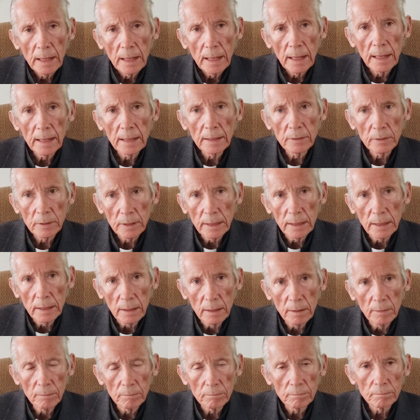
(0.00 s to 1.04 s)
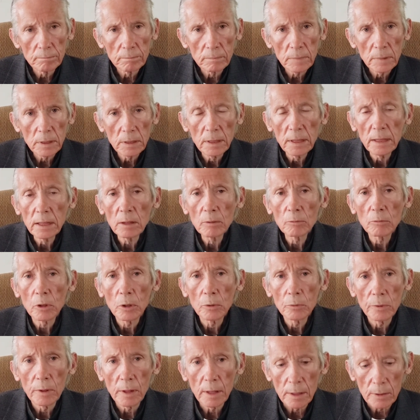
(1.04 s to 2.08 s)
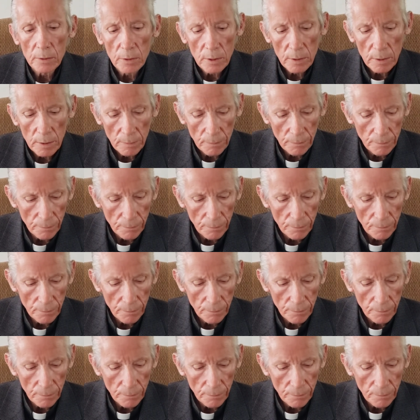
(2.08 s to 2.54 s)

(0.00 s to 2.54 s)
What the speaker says: And Lincoln wrote this: